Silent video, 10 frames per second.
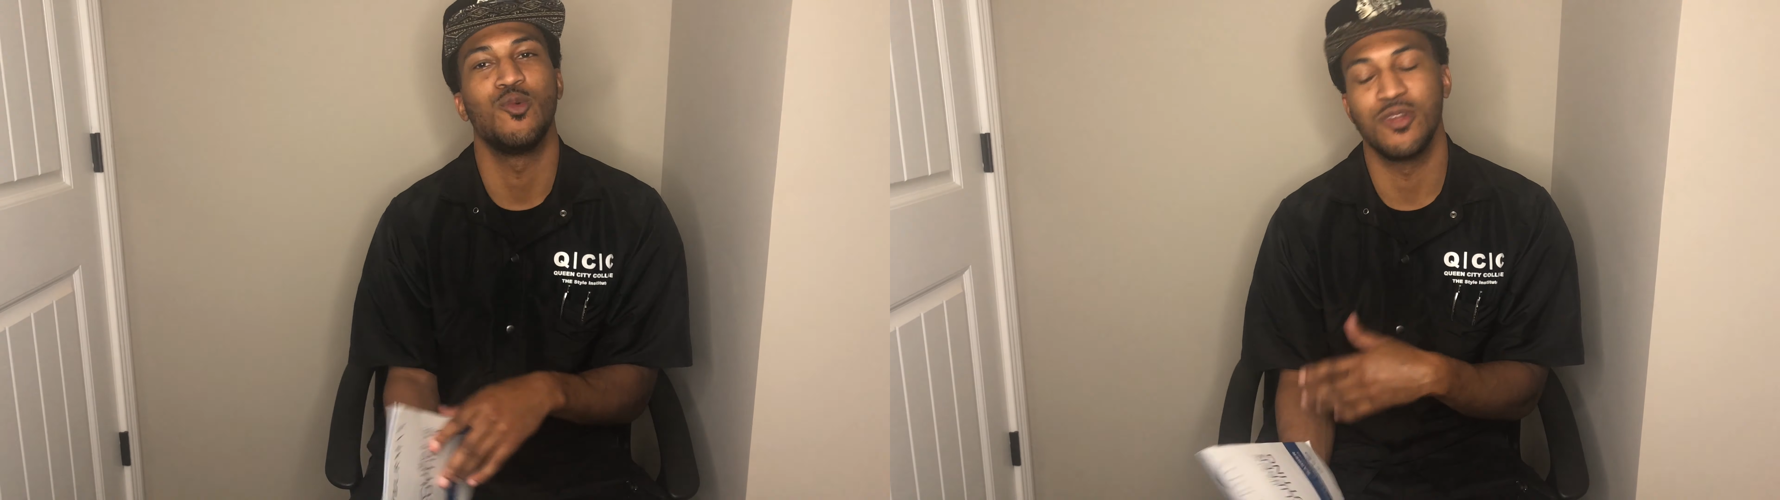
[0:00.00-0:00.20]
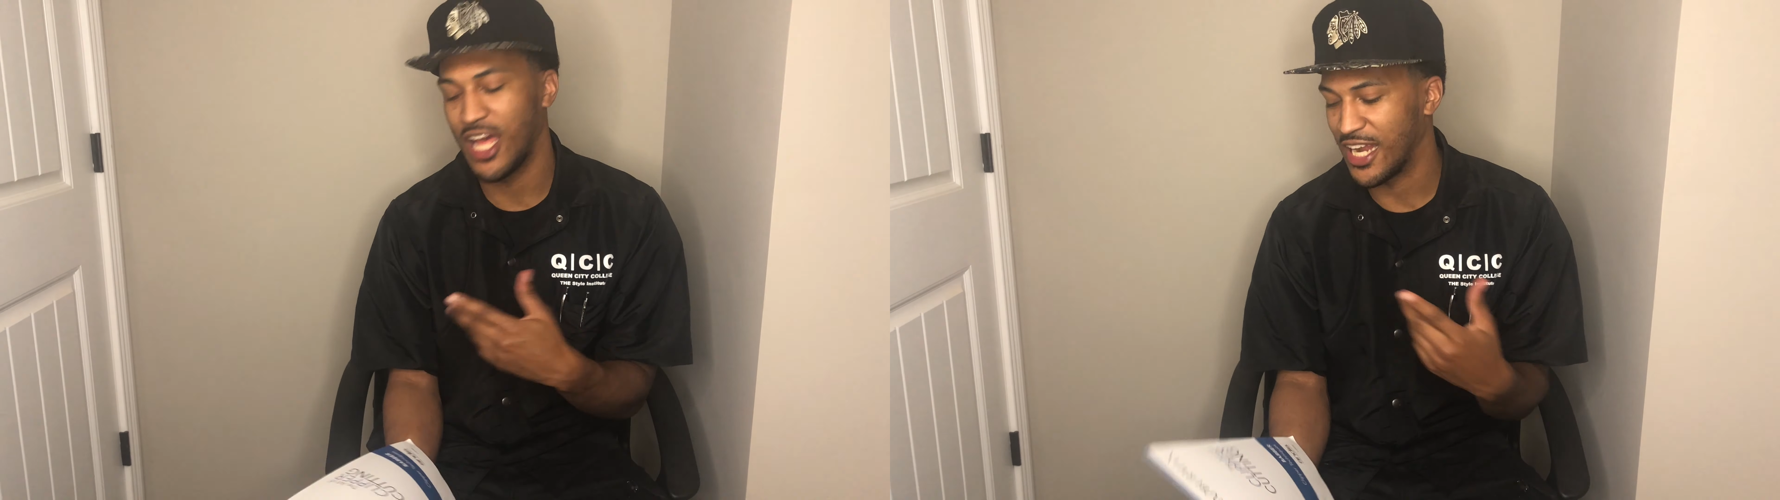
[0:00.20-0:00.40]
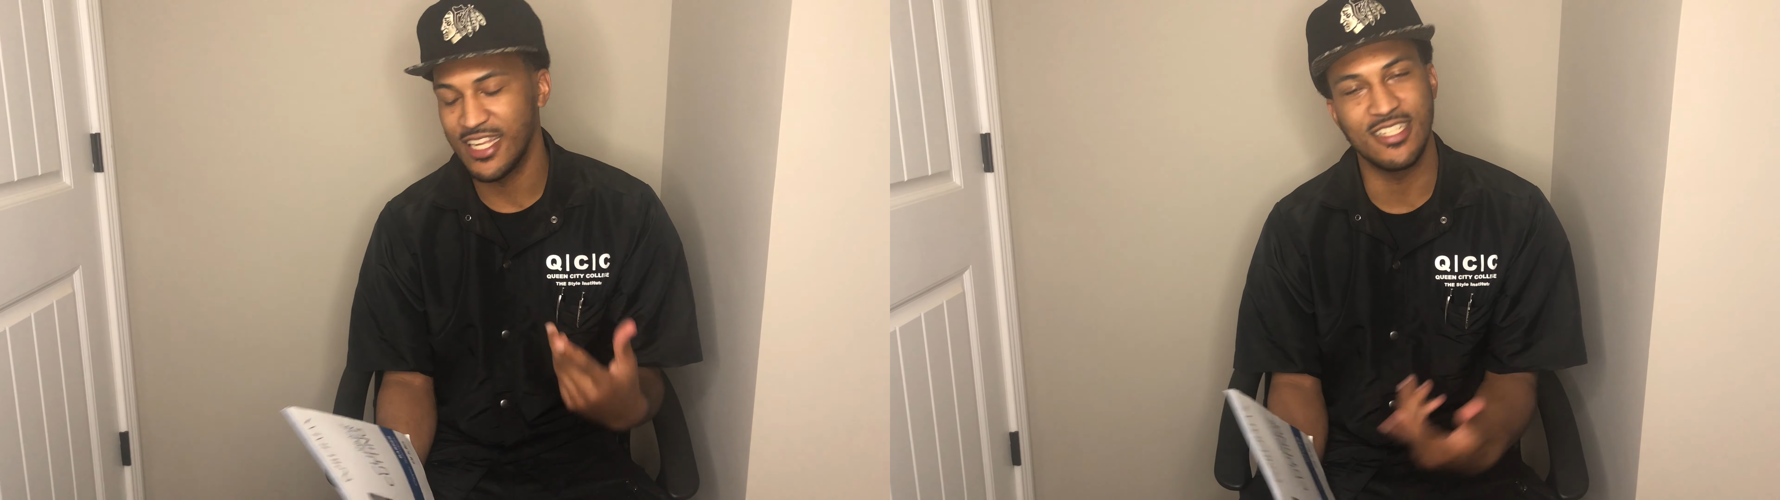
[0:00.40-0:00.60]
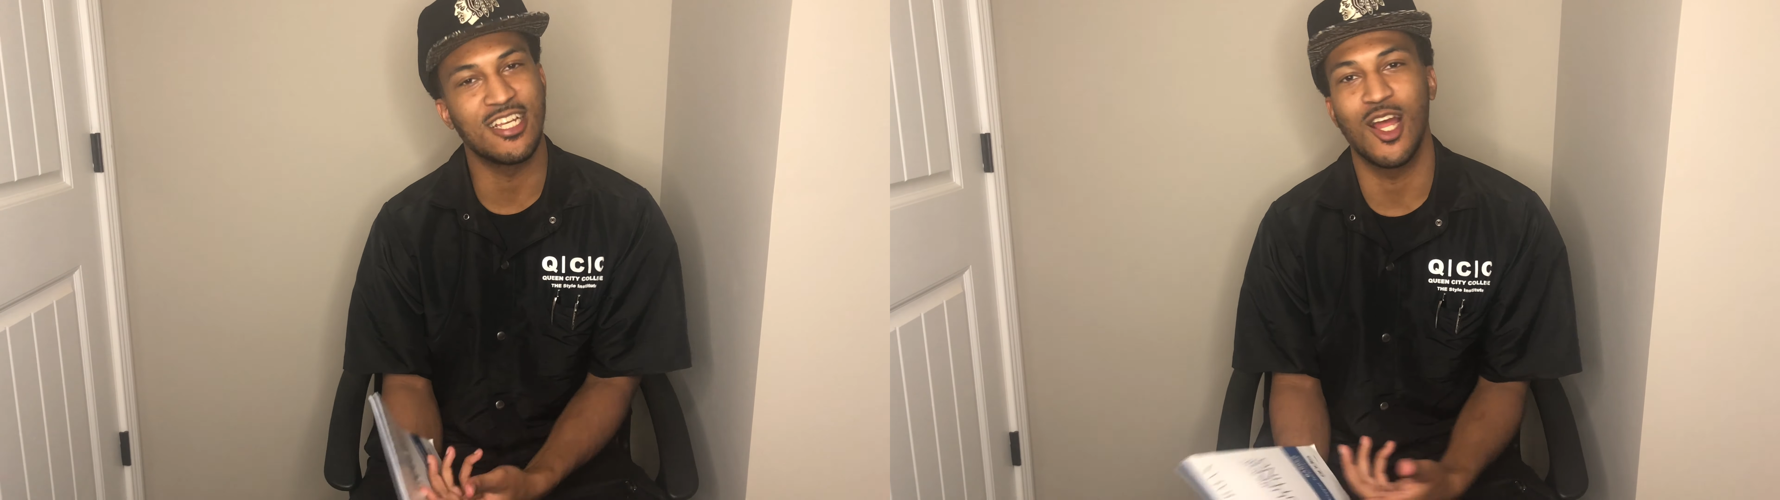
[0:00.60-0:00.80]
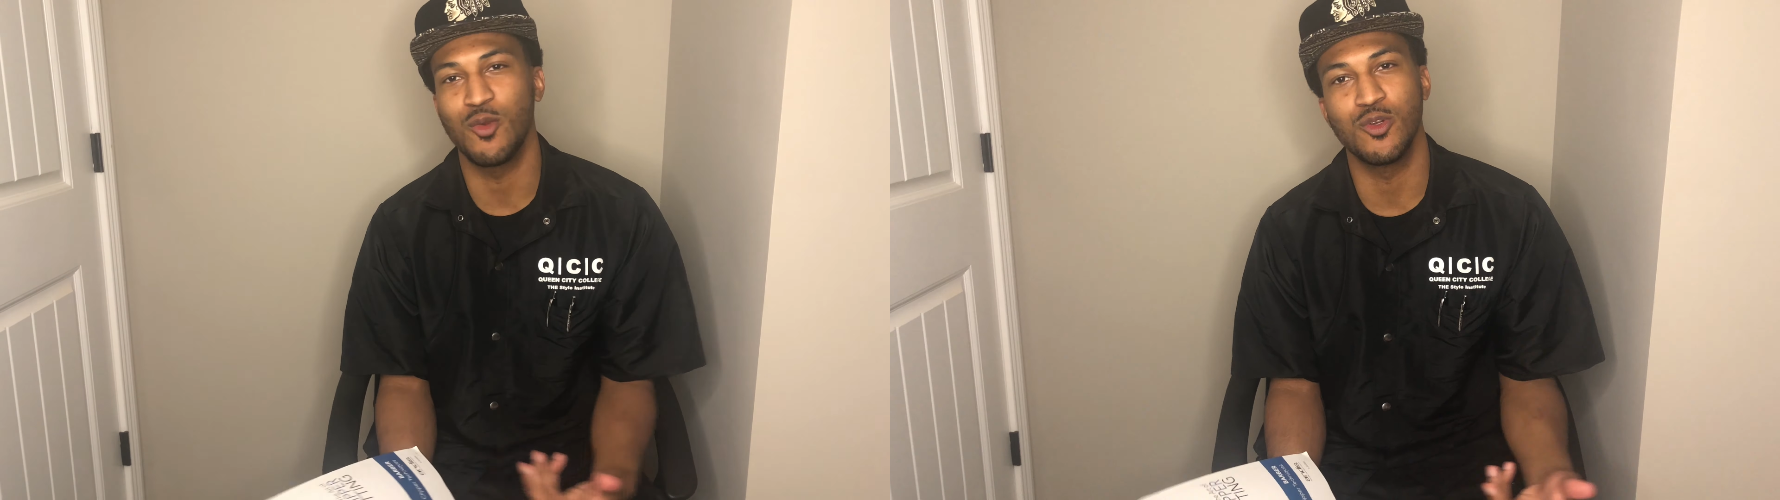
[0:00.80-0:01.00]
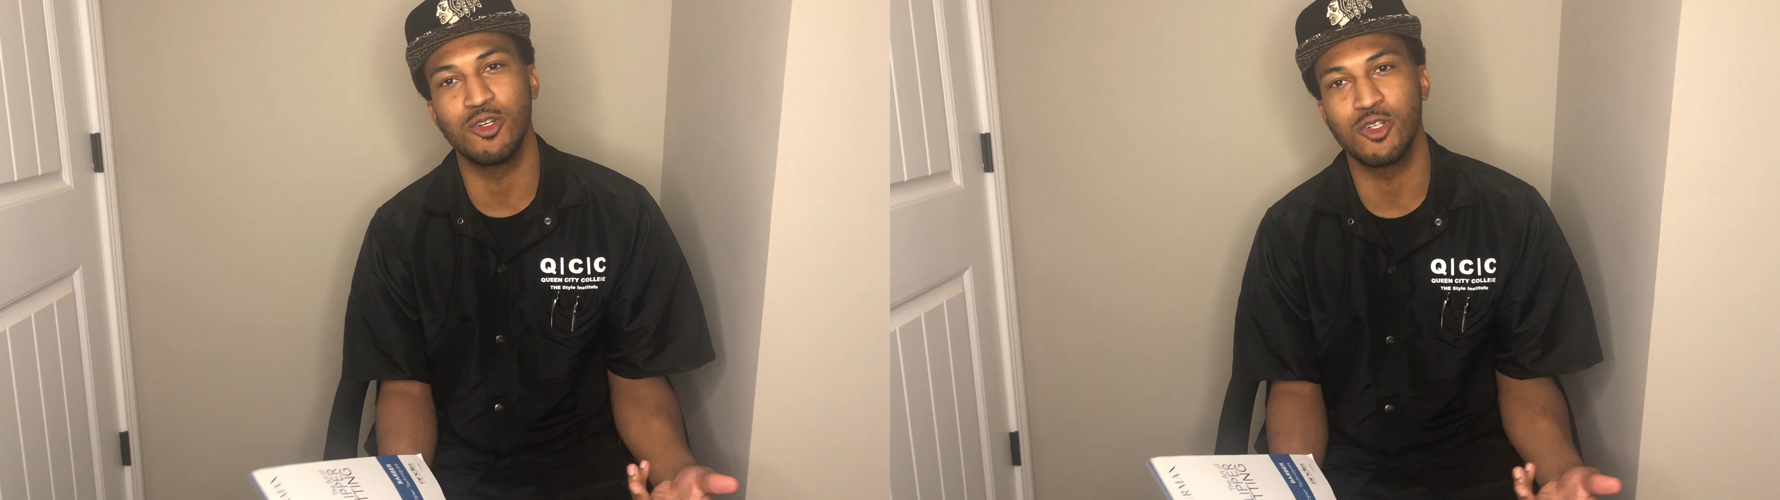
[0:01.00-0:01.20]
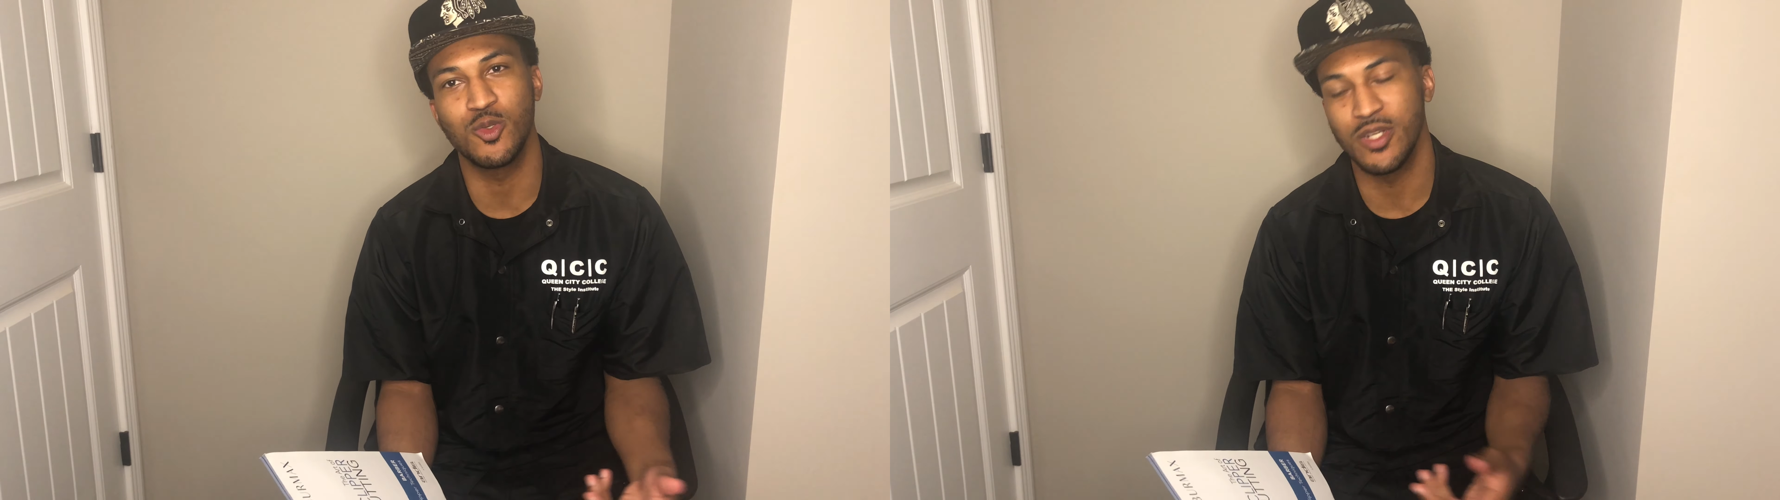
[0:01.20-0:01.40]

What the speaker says: Knock these out real quick.